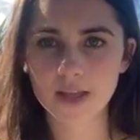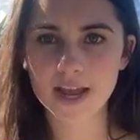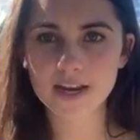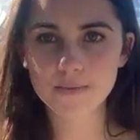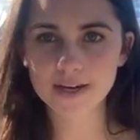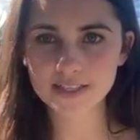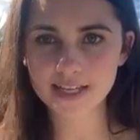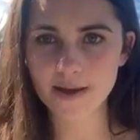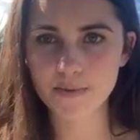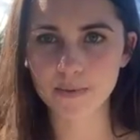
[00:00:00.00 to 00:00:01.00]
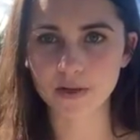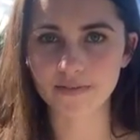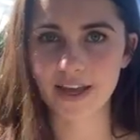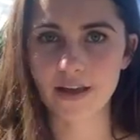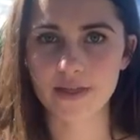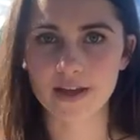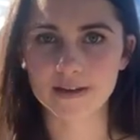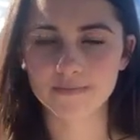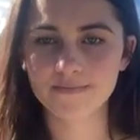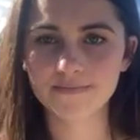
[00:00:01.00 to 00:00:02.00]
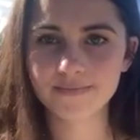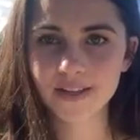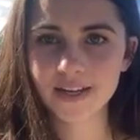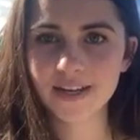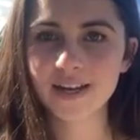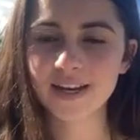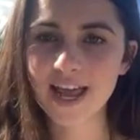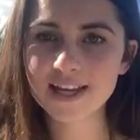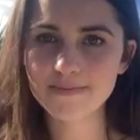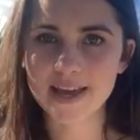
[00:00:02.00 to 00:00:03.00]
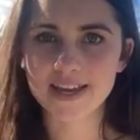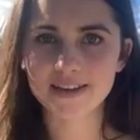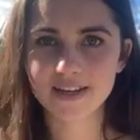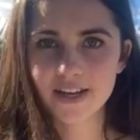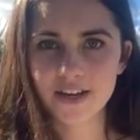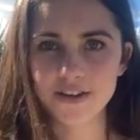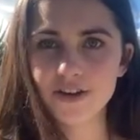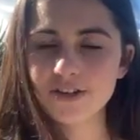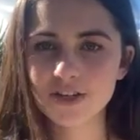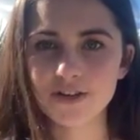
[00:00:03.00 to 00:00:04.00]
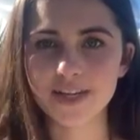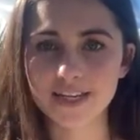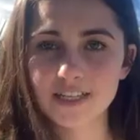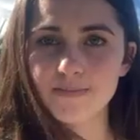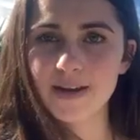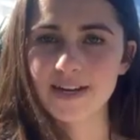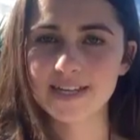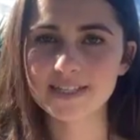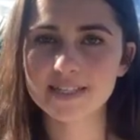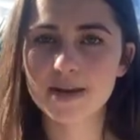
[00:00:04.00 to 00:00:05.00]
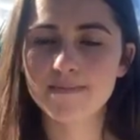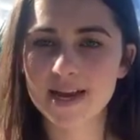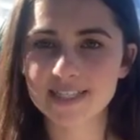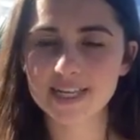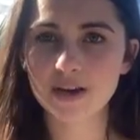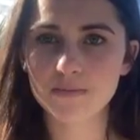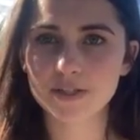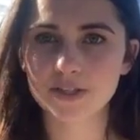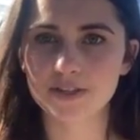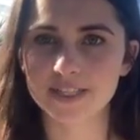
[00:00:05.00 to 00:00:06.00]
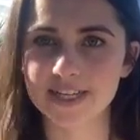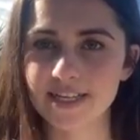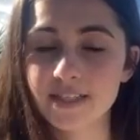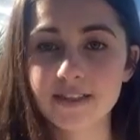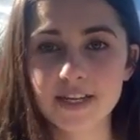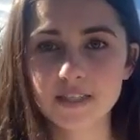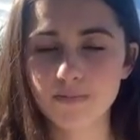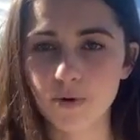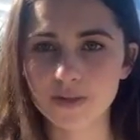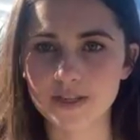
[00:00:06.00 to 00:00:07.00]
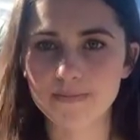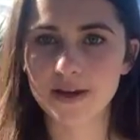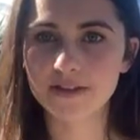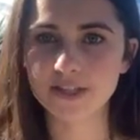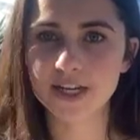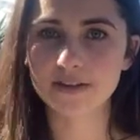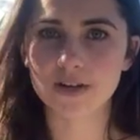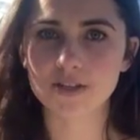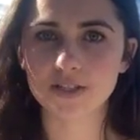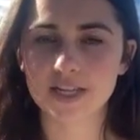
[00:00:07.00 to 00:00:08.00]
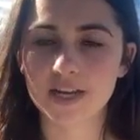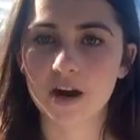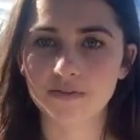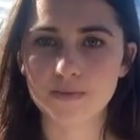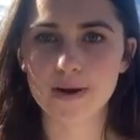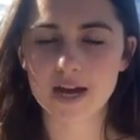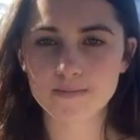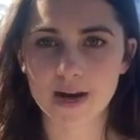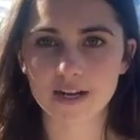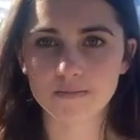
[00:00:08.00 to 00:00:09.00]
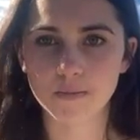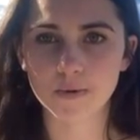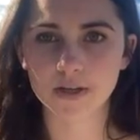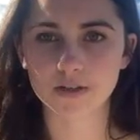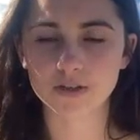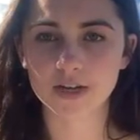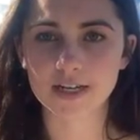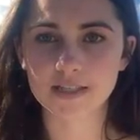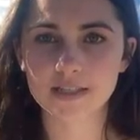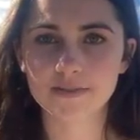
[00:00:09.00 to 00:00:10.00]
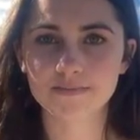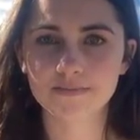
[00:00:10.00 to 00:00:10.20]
Anyone is capable of anything. Like me, you too can experience amazing opportunities that are supported by the generosity of the Mark Parker Memorial Trust.